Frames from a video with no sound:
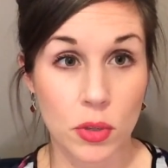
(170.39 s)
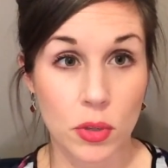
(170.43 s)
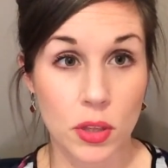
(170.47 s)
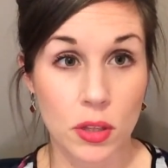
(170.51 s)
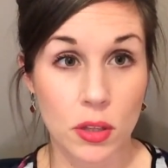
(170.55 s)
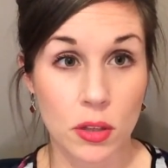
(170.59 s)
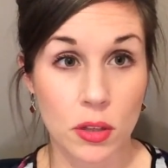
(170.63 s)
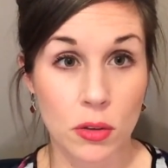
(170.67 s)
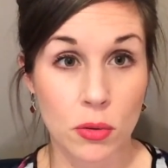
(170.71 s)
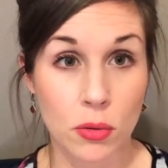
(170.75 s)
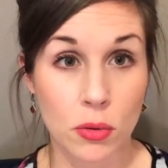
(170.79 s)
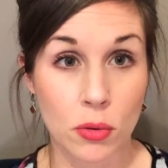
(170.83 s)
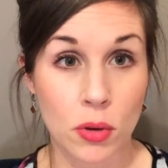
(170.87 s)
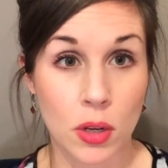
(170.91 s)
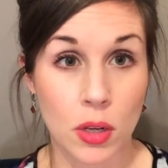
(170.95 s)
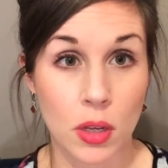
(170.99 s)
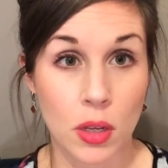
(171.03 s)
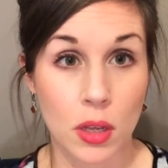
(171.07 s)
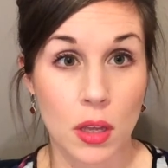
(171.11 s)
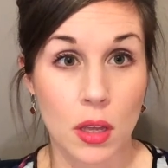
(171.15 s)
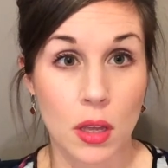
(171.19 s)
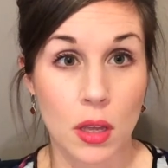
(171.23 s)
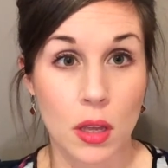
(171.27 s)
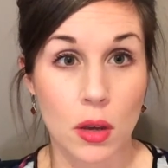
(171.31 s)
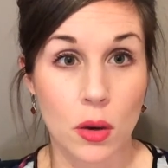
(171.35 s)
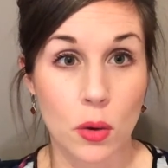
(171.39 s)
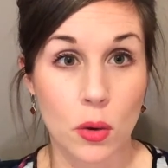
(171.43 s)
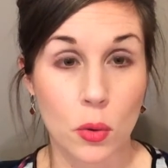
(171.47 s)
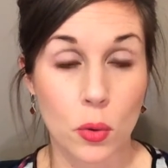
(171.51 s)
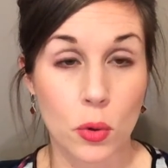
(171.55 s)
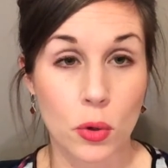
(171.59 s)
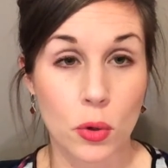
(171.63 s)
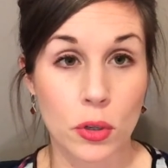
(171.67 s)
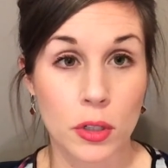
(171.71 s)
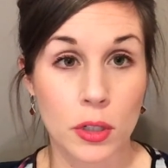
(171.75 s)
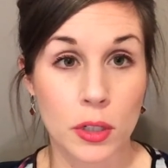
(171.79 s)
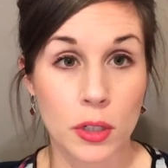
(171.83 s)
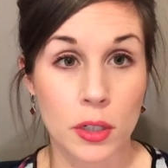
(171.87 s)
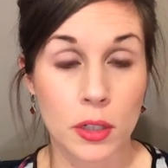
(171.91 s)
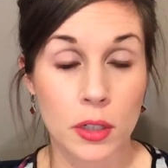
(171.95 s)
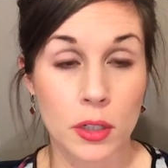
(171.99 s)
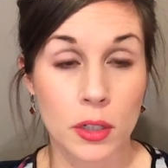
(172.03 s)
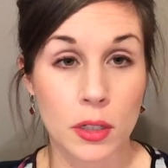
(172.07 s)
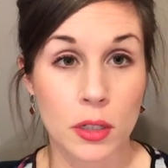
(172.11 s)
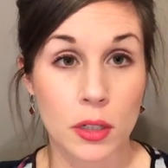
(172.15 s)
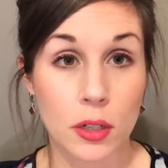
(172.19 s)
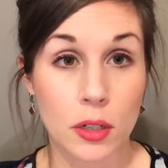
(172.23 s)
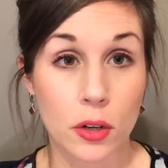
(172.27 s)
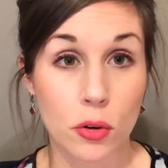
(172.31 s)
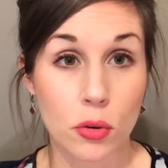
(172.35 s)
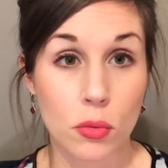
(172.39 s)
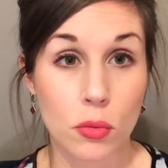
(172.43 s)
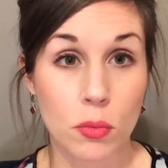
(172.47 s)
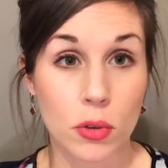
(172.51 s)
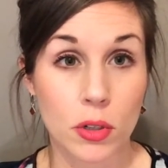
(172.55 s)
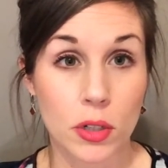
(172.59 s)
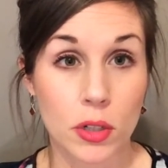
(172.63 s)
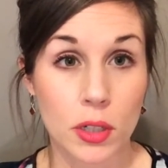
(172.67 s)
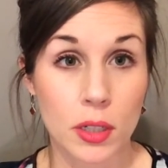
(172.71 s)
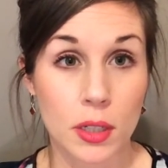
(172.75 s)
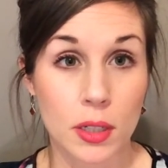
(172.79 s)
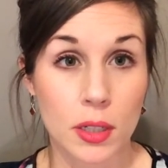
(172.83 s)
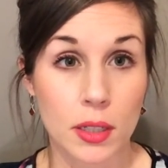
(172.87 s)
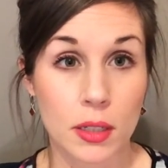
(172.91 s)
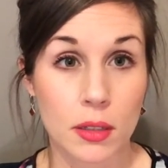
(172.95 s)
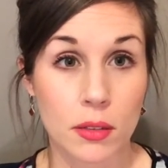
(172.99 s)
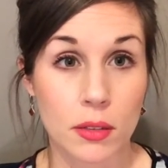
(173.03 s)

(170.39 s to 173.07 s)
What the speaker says: with you or notebook.